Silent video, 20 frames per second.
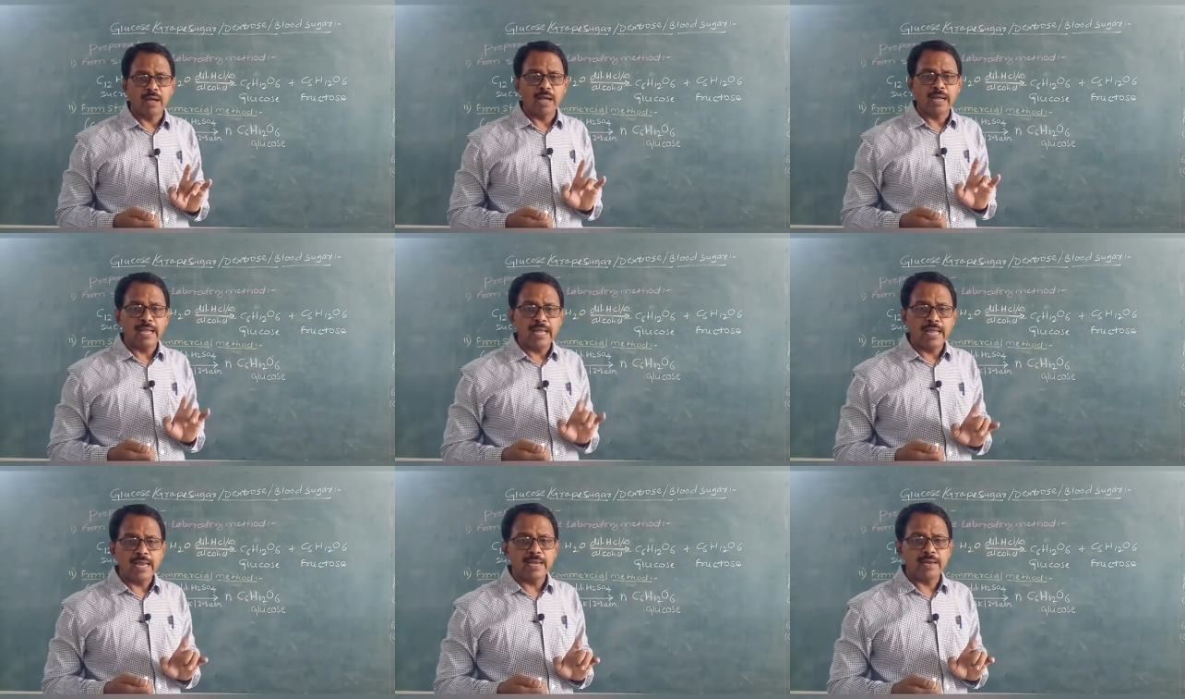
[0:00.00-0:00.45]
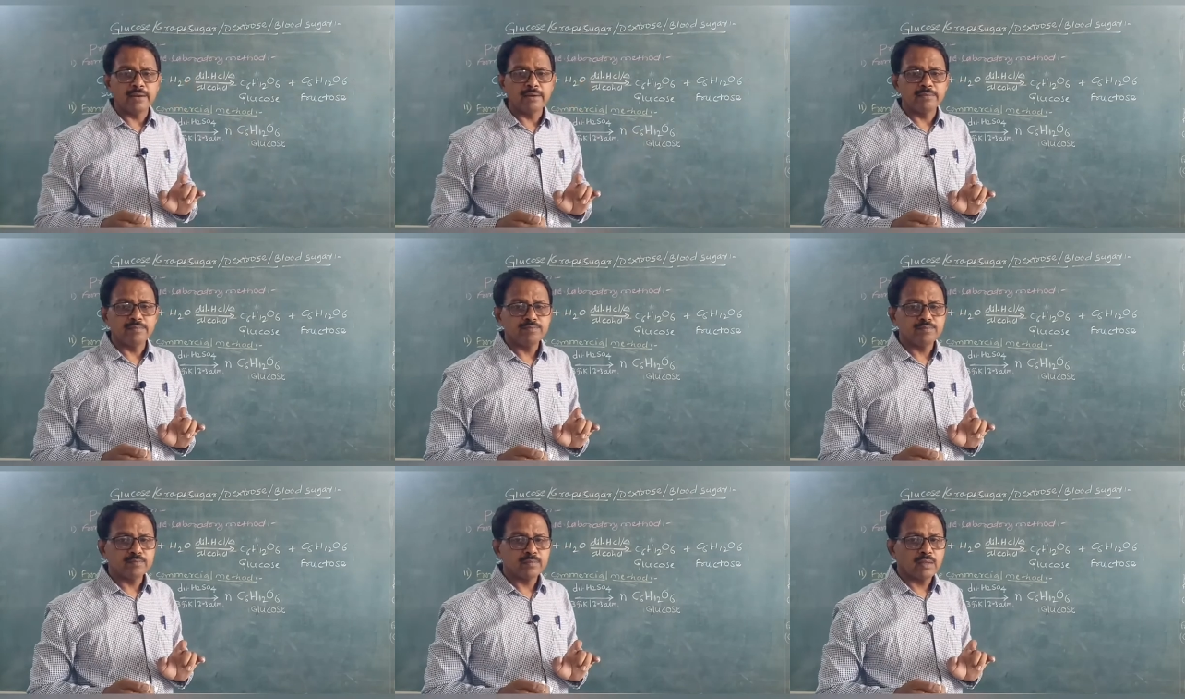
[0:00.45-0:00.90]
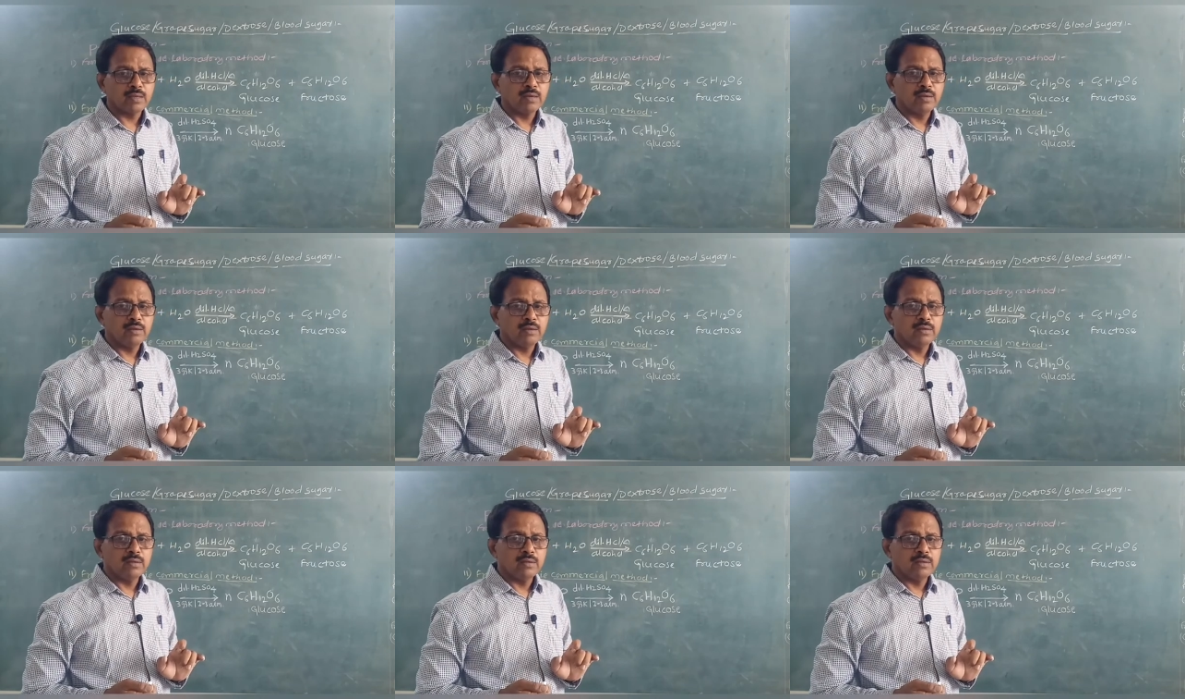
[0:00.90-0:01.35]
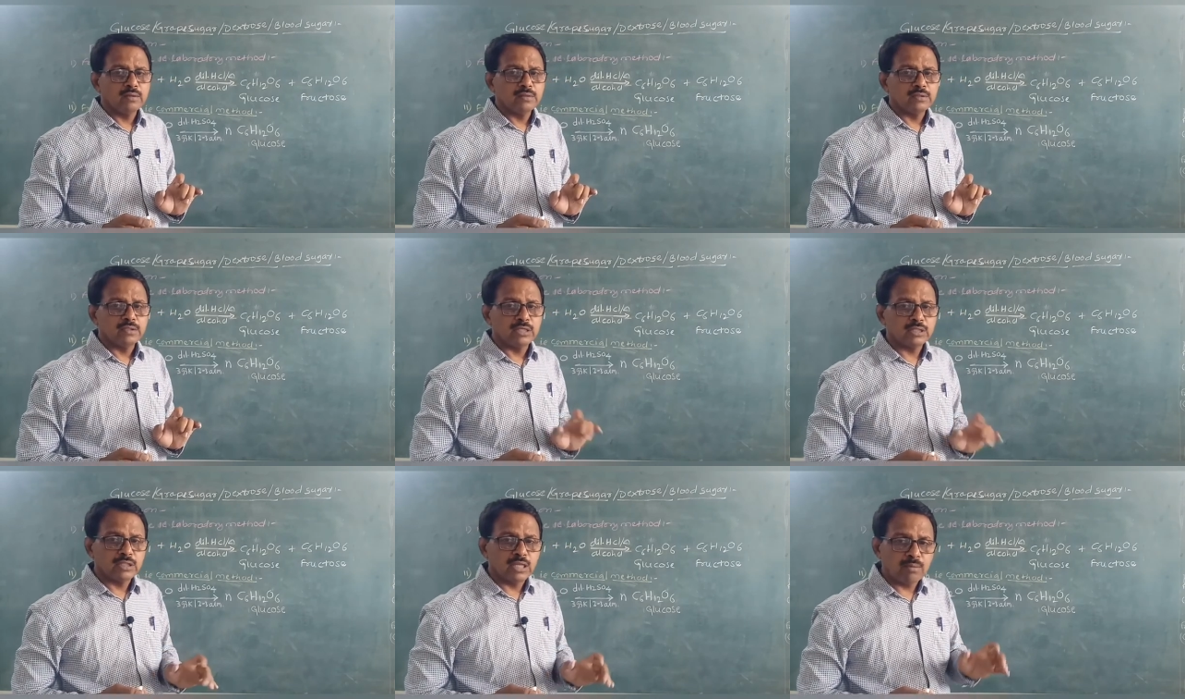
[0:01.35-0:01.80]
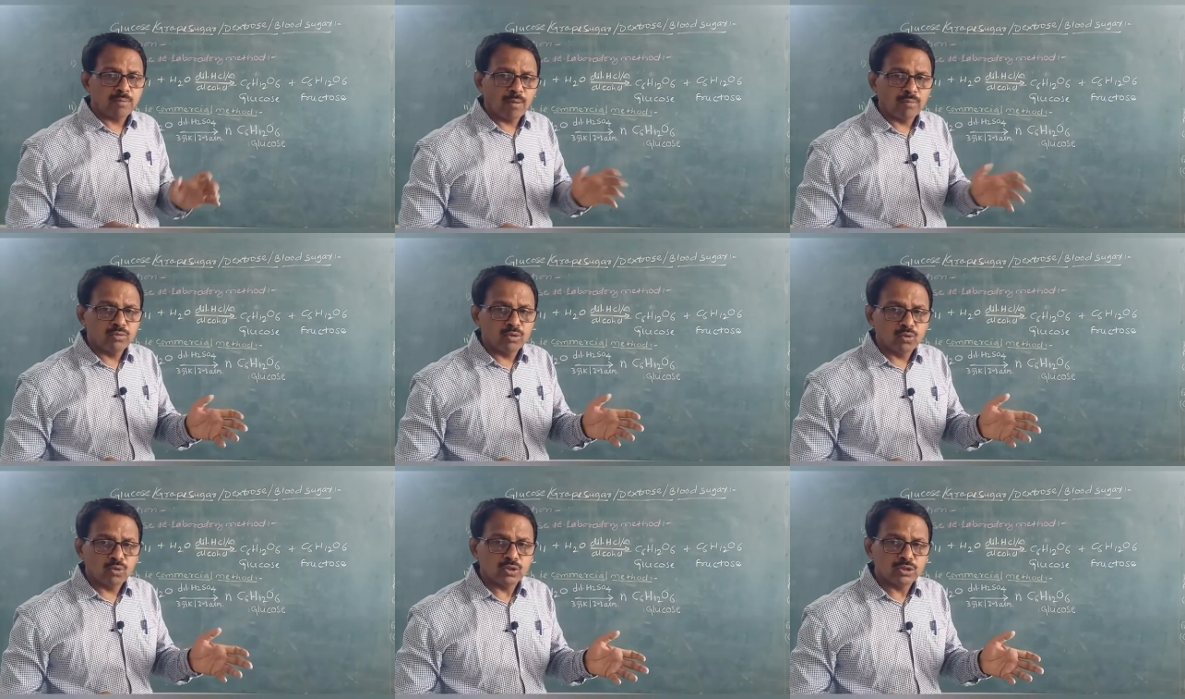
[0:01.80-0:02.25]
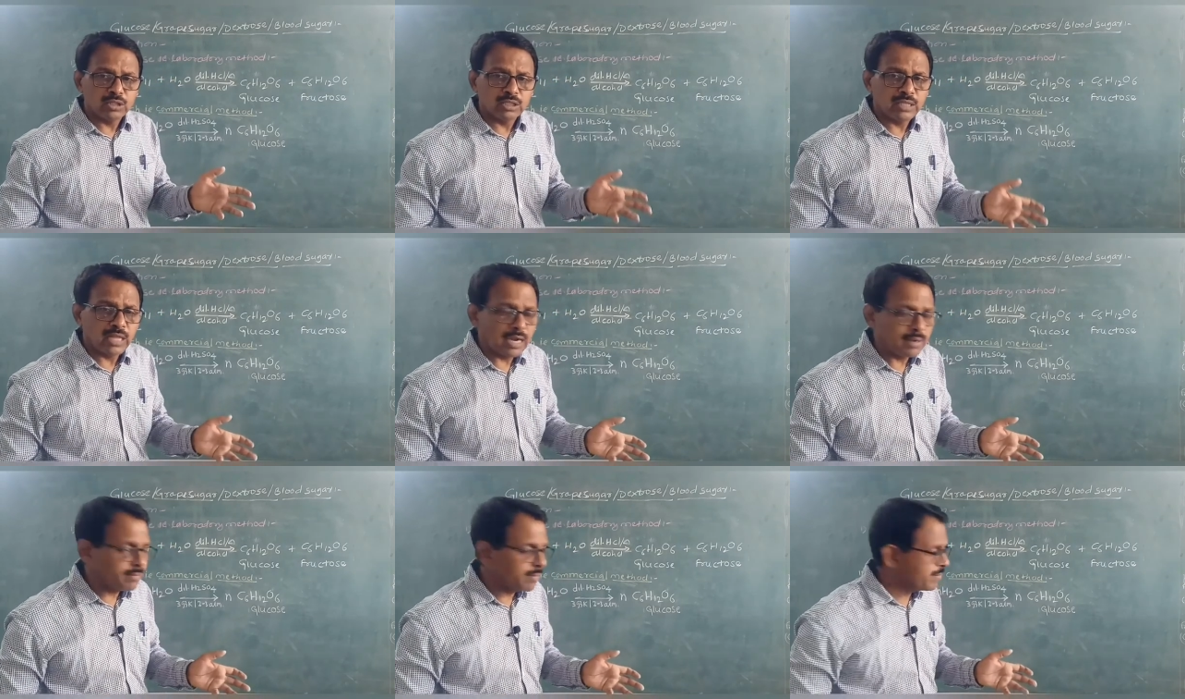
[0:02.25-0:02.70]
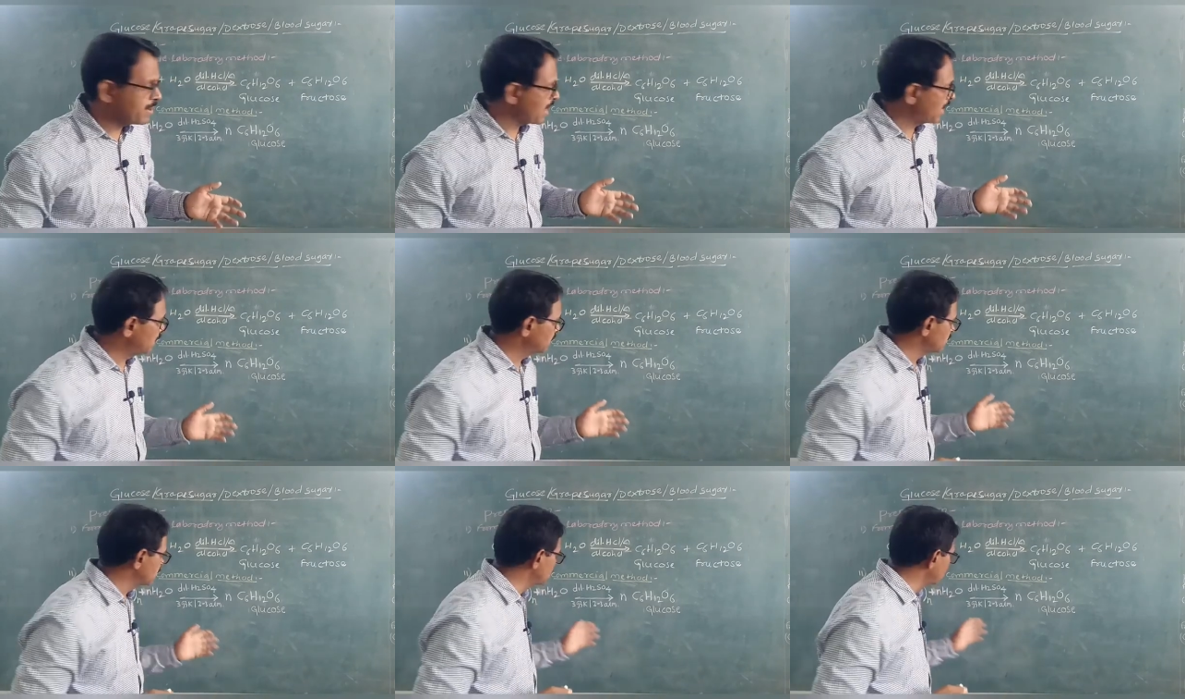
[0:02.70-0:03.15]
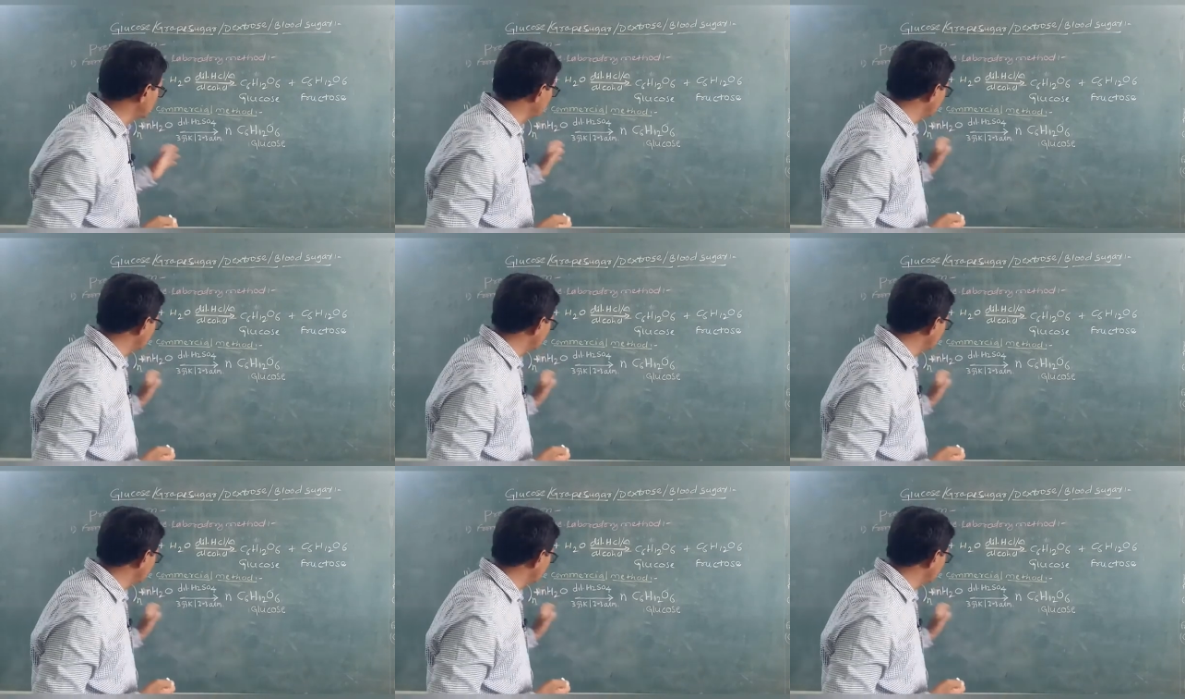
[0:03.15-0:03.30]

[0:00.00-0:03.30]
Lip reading: Again, such type of the question that may be asked: